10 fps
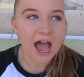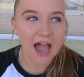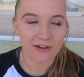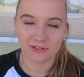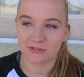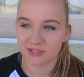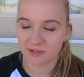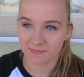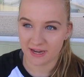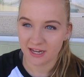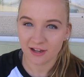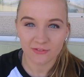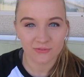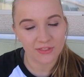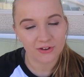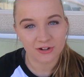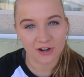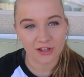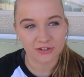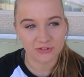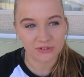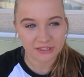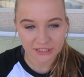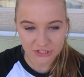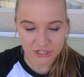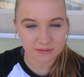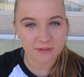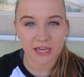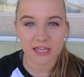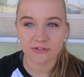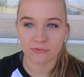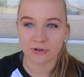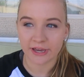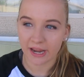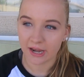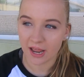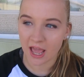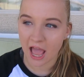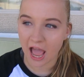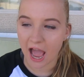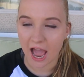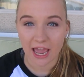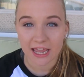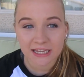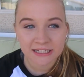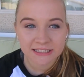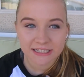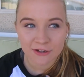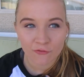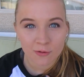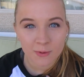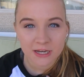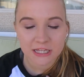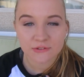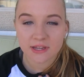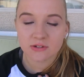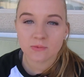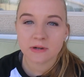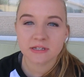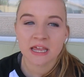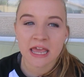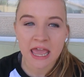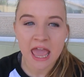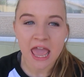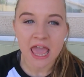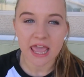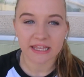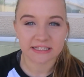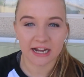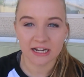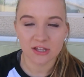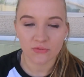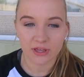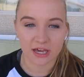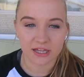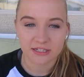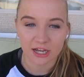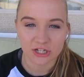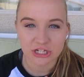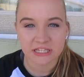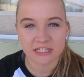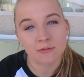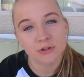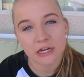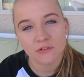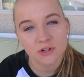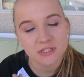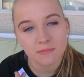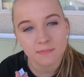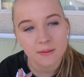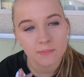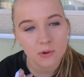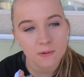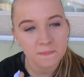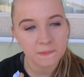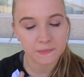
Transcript: I was debating on whether or not doing this just because of what I did for my NYX Face Awards is kind of like a touchy subject for some people,